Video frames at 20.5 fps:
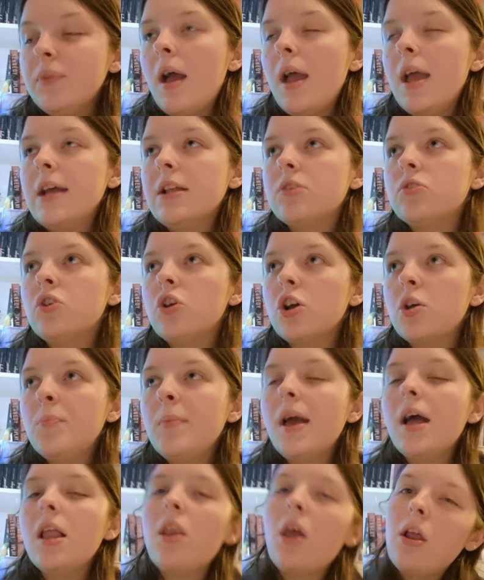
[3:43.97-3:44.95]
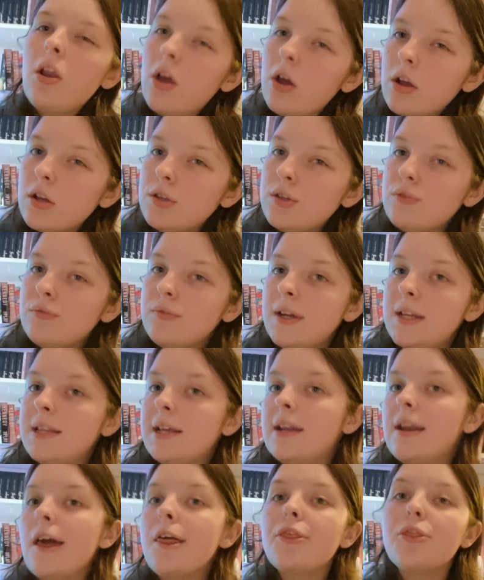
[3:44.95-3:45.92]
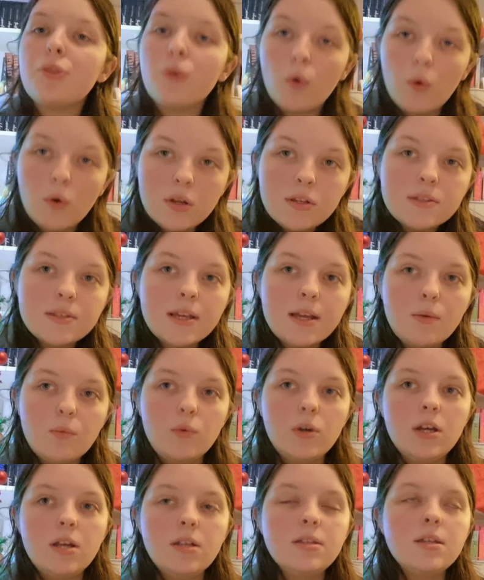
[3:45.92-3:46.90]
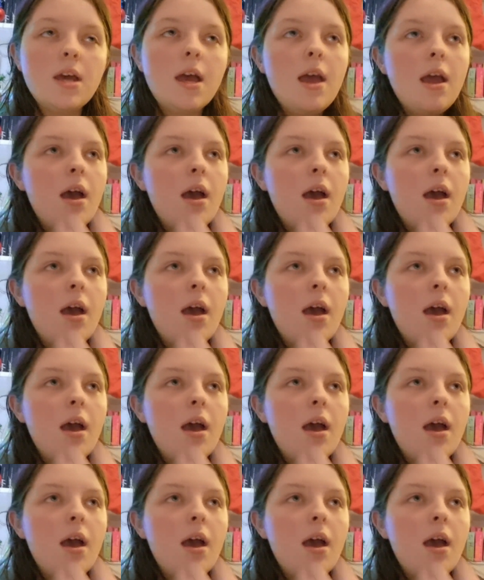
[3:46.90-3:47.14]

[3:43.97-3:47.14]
It took me a lot longer to read than I thought it would.